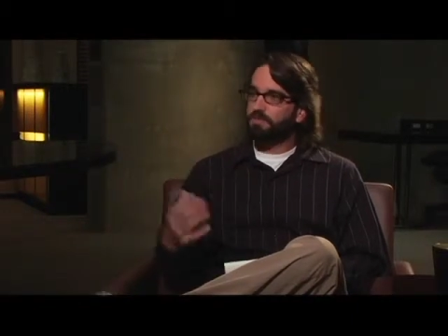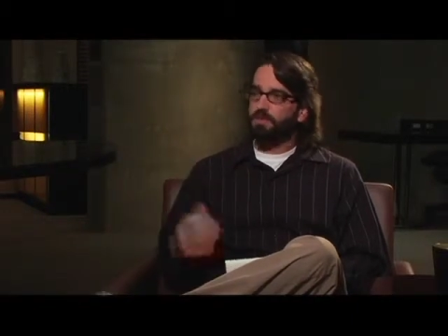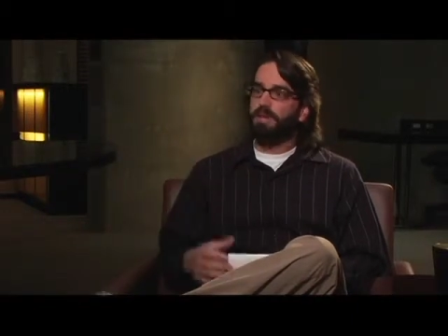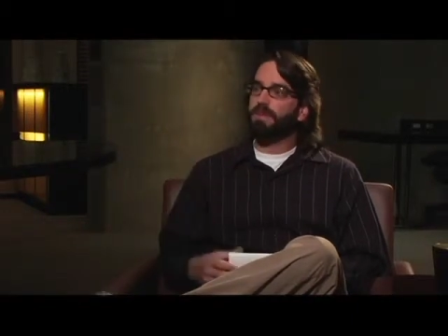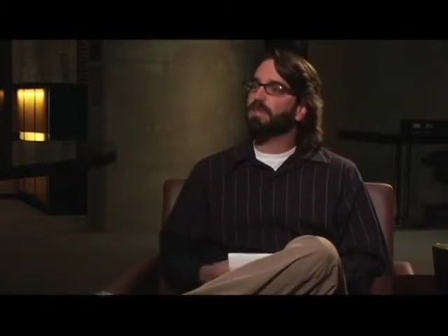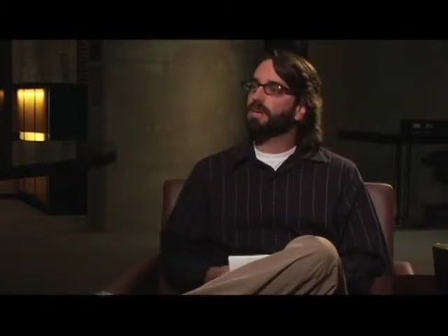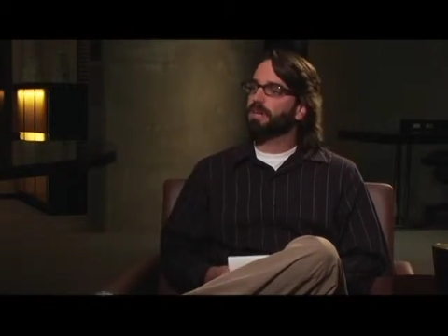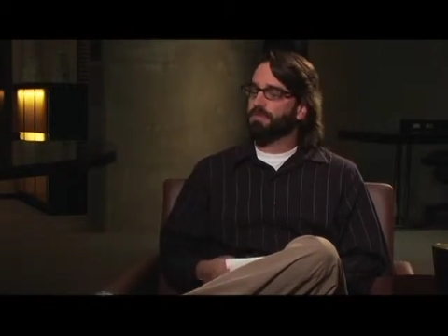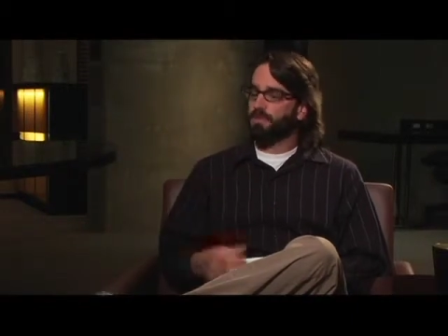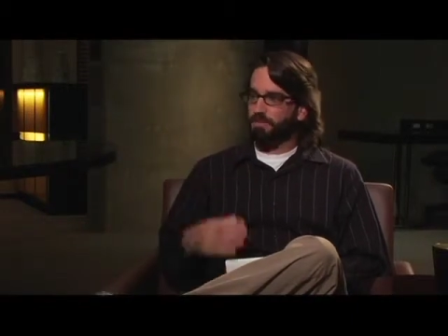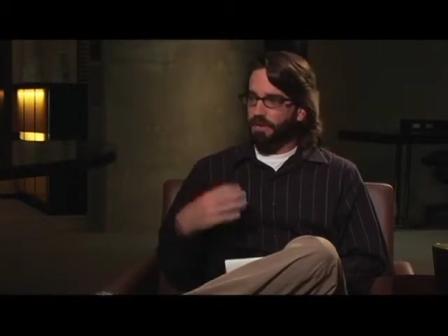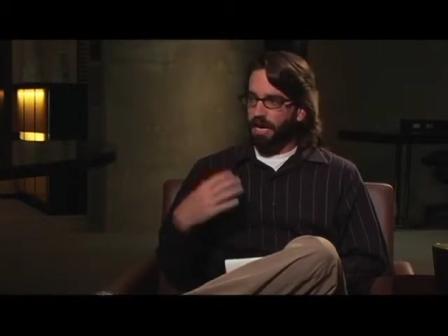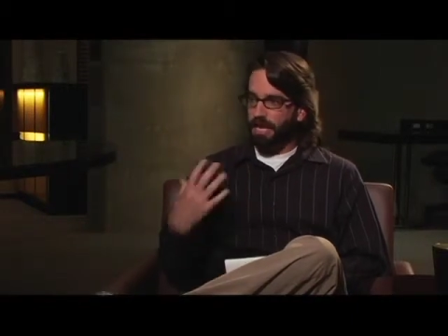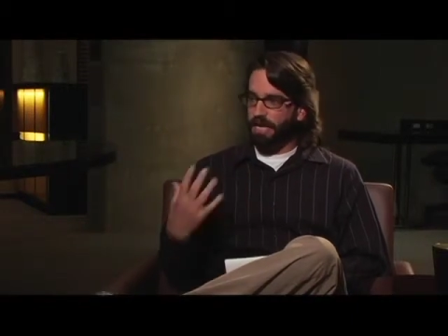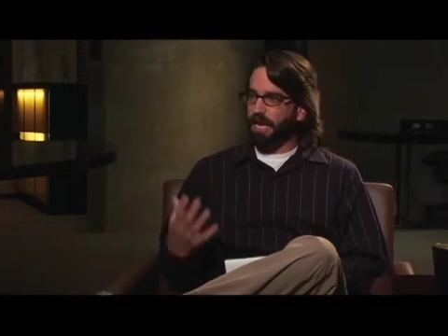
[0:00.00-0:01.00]
whatever comes to
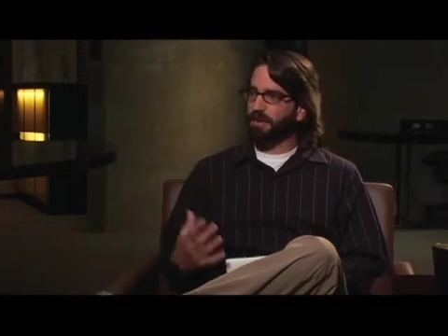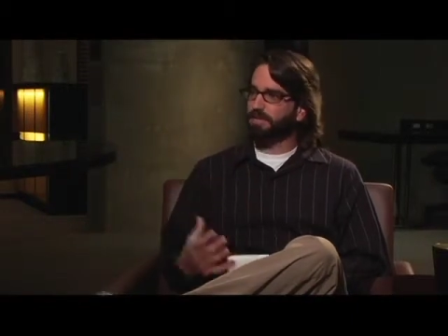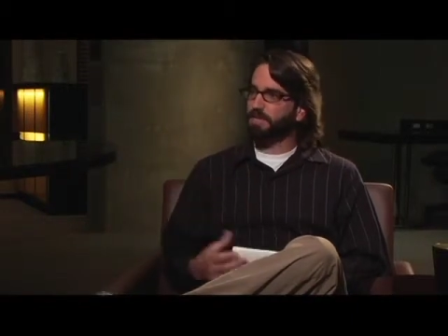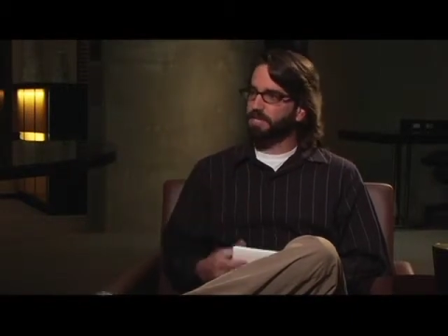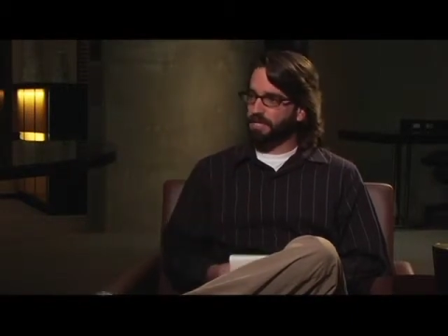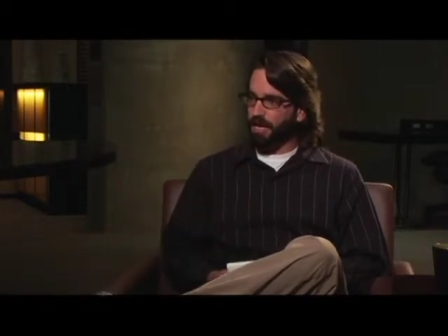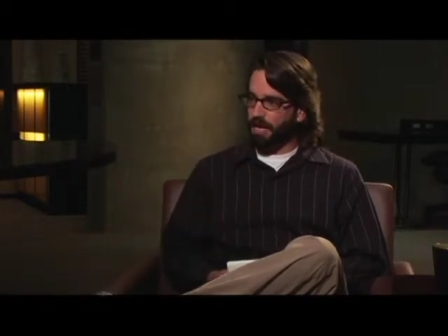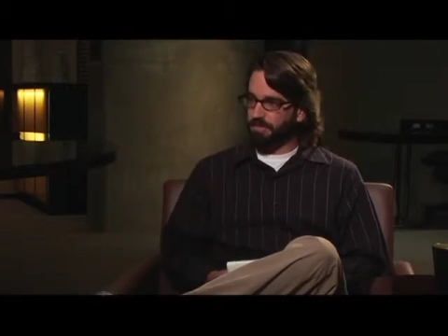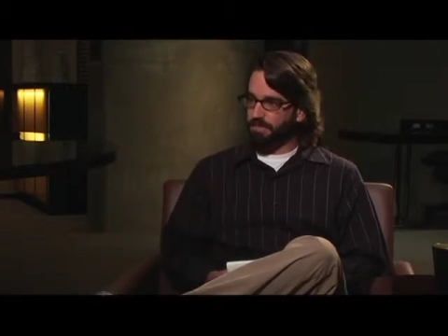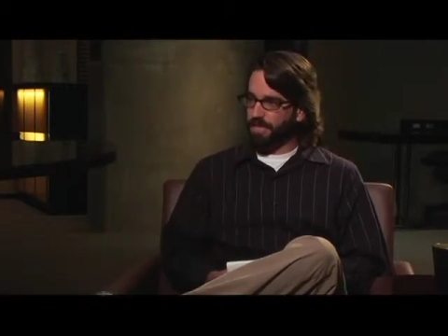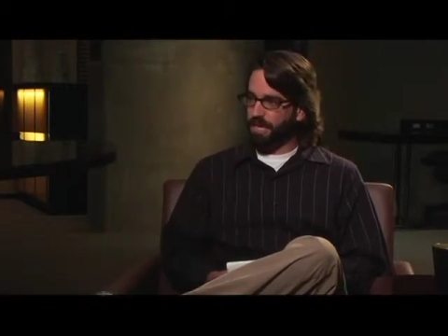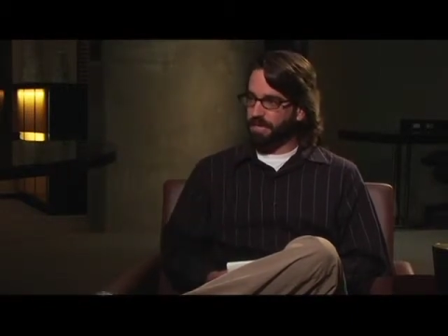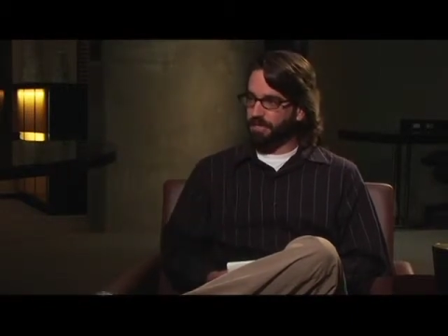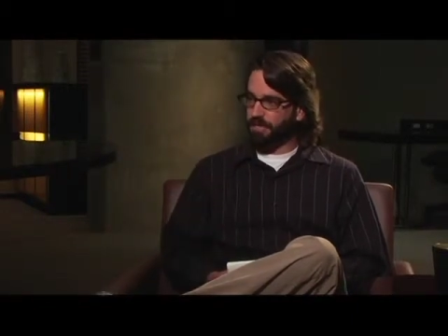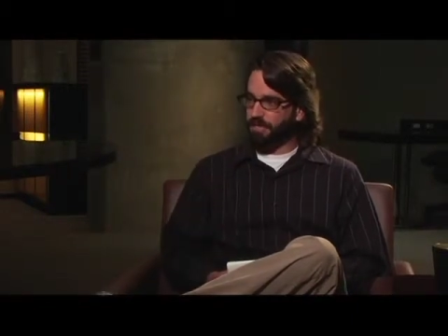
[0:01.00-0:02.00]
mind out of this
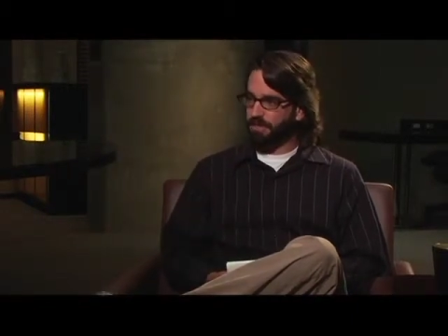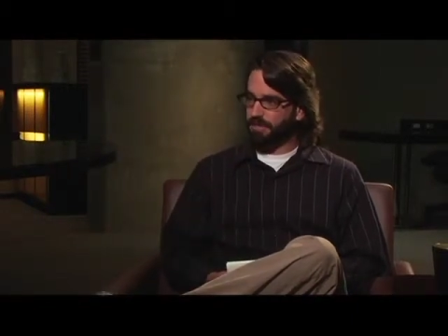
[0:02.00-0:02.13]
object,